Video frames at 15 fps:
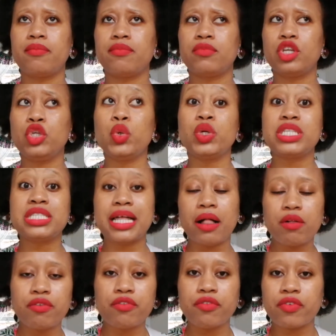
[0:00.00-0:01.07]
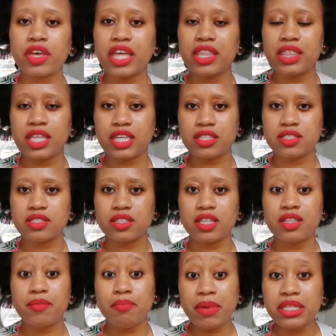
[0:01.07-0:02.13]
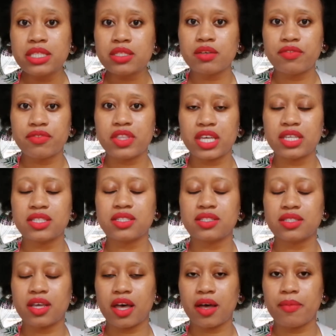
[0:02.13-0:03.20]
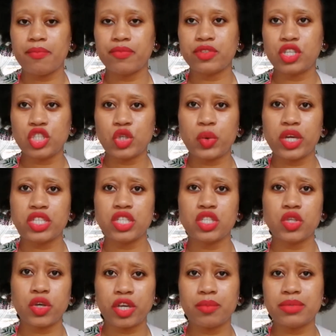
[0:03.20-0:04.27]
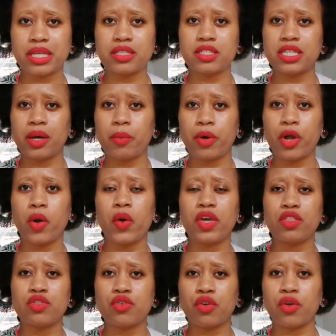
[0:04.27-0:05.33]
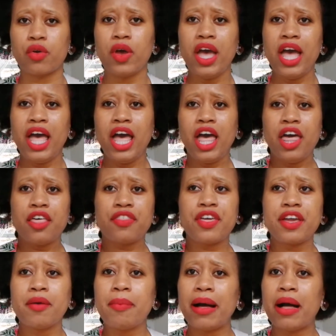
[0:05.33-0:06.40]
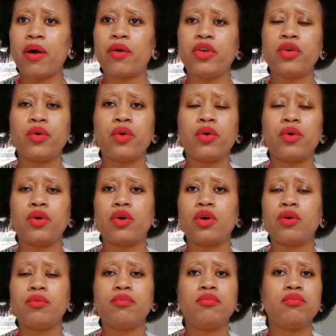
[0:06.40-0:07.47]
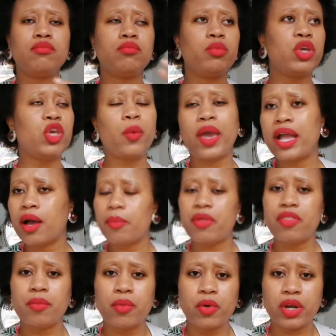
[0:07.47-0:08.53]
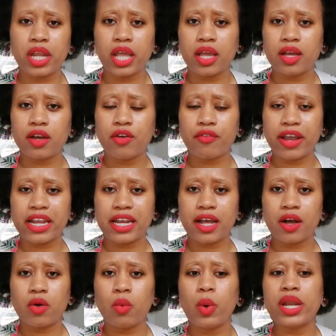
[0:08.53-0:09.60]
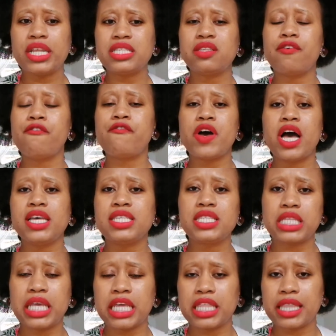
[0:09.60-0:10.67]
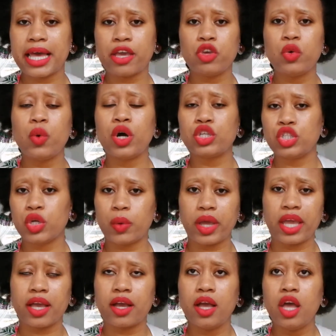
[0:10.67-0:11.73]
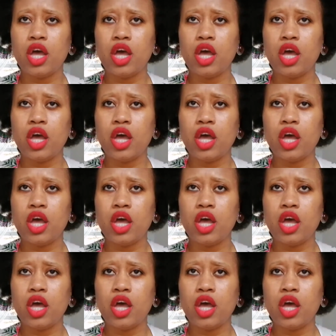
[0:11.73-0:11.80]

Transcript: yourself in the midst of this situation, circumstances that we're going through. Think about when you wake up in the morning right now. What is the first thing that you are doing?